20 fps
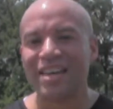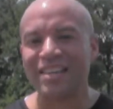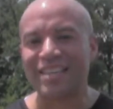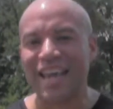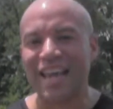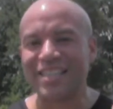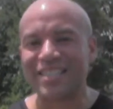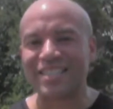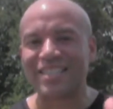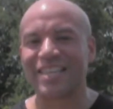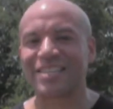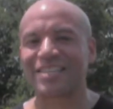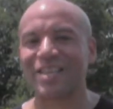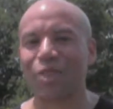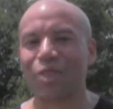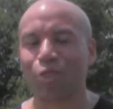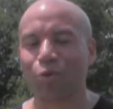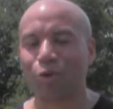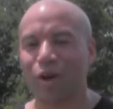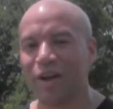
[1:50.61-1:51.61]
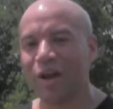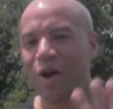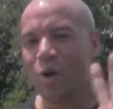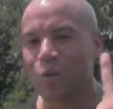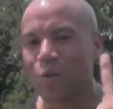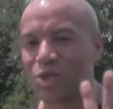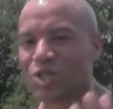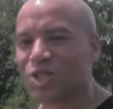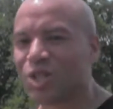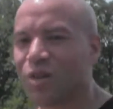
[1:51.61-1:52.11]
Day 63,
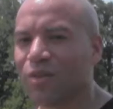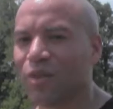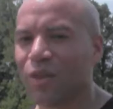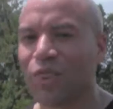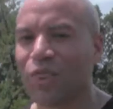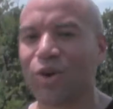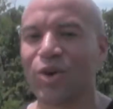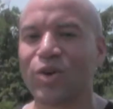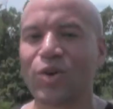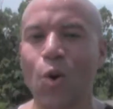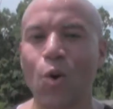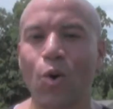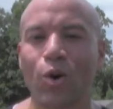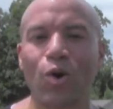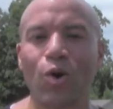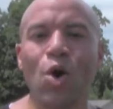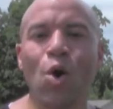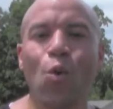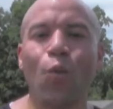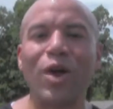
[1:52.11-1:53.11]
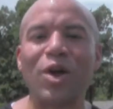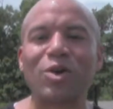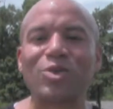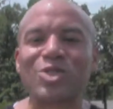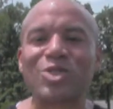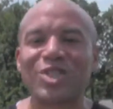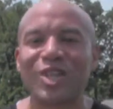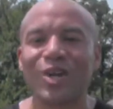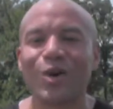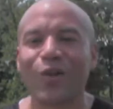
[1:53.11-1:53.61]
we're still in the third quarter. We are
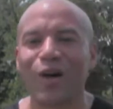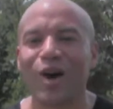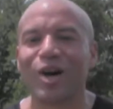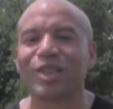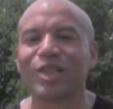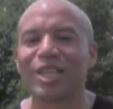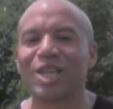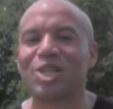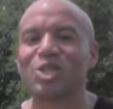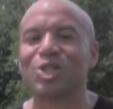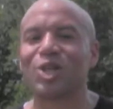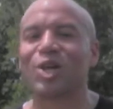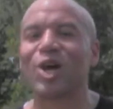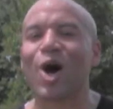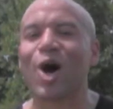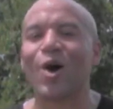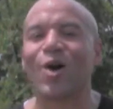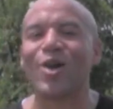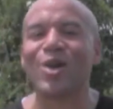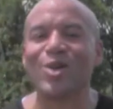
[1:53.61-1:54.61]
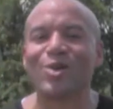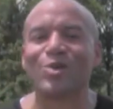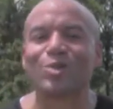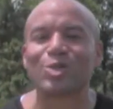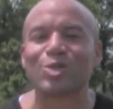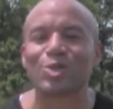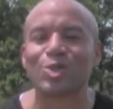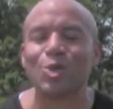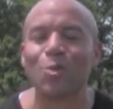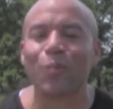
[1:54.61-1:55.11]
still unleashing our inner
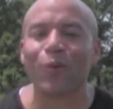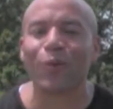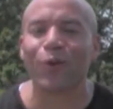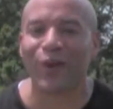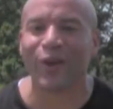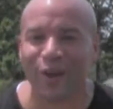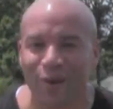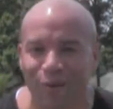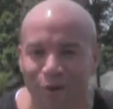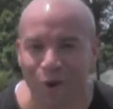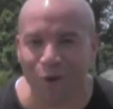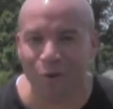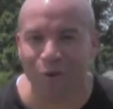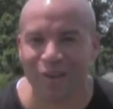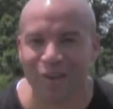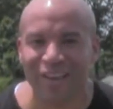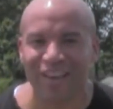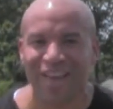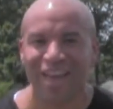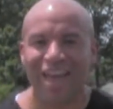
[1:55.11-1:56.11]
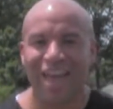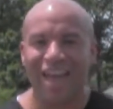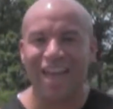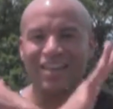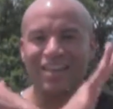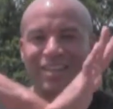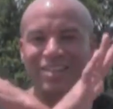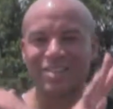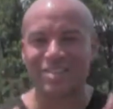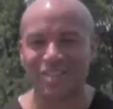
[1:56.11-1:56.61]
superhero
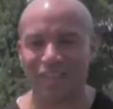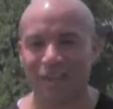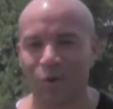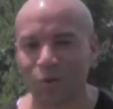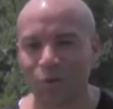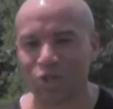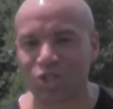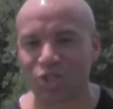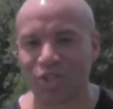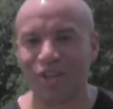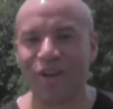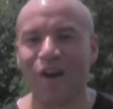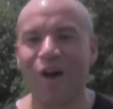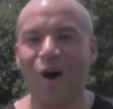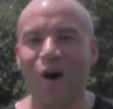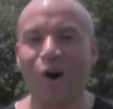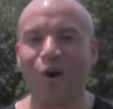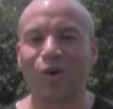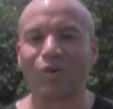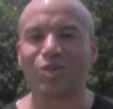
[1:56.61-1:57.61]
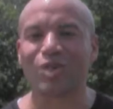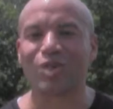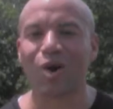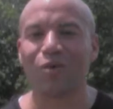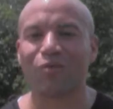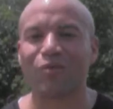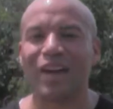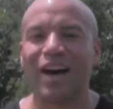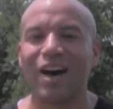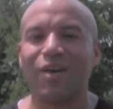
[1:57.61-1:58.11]
and extinguishing all
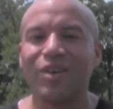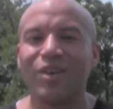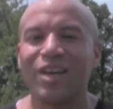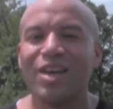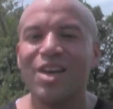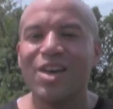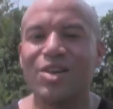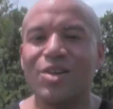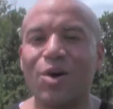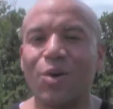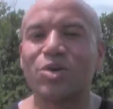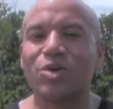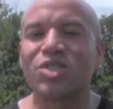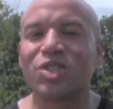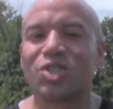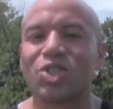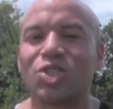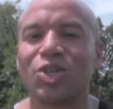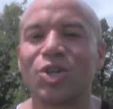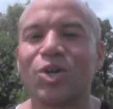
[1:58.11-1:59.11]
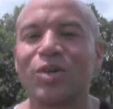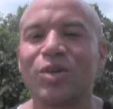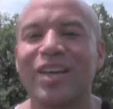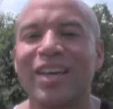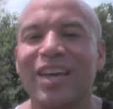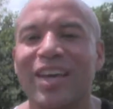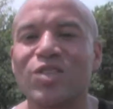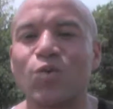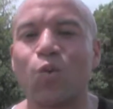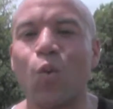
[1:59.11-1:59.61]
self-doubt. Notice the shirt,
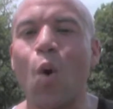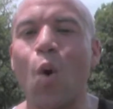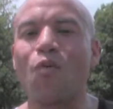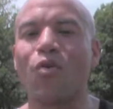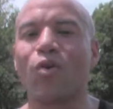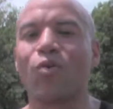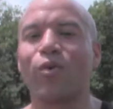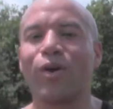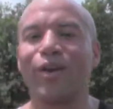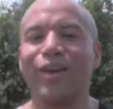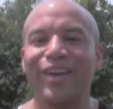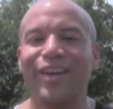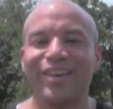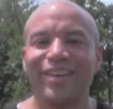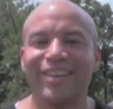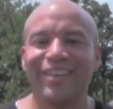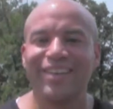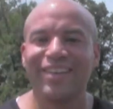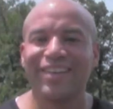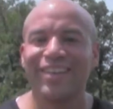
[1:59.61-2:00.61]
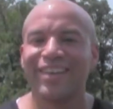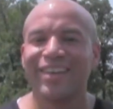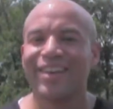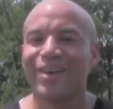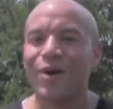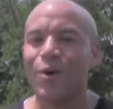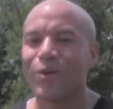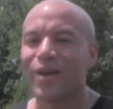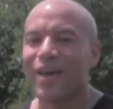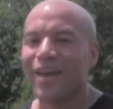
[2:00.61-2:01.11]
it's Wolverine,
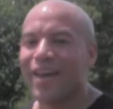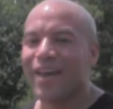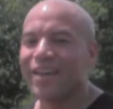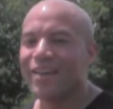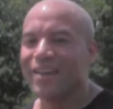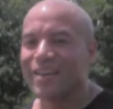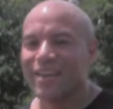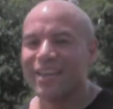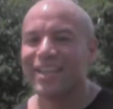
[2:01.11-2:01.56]
okay?